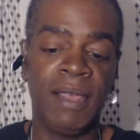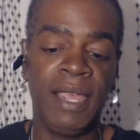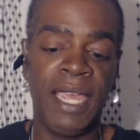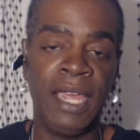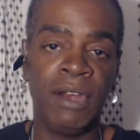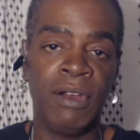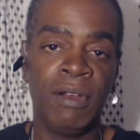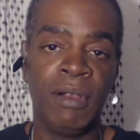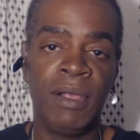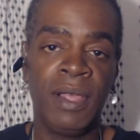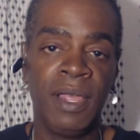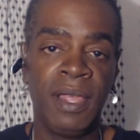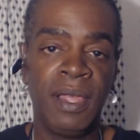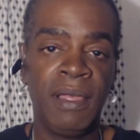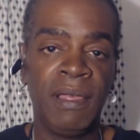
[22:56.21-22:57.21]

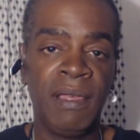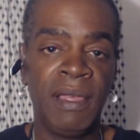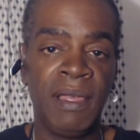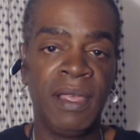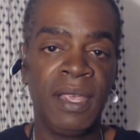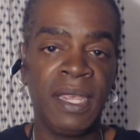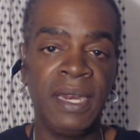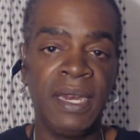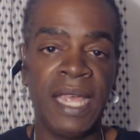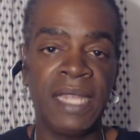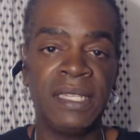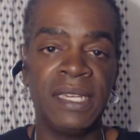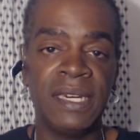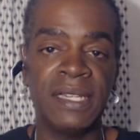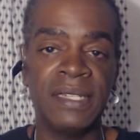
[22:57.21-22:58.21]

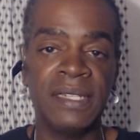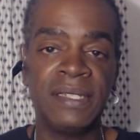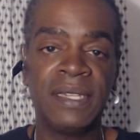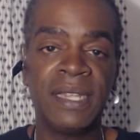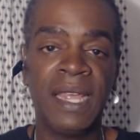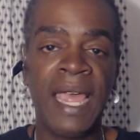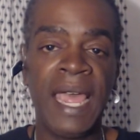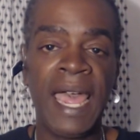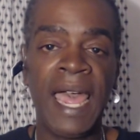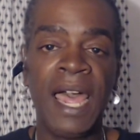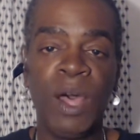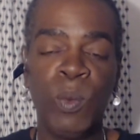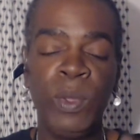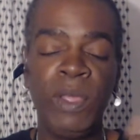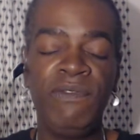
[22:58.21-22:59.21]
interconnectedness, how
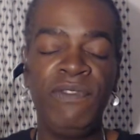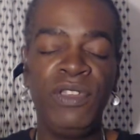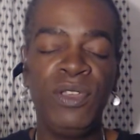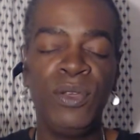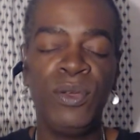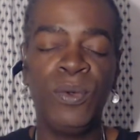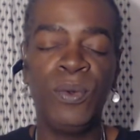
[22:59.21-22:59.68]
we view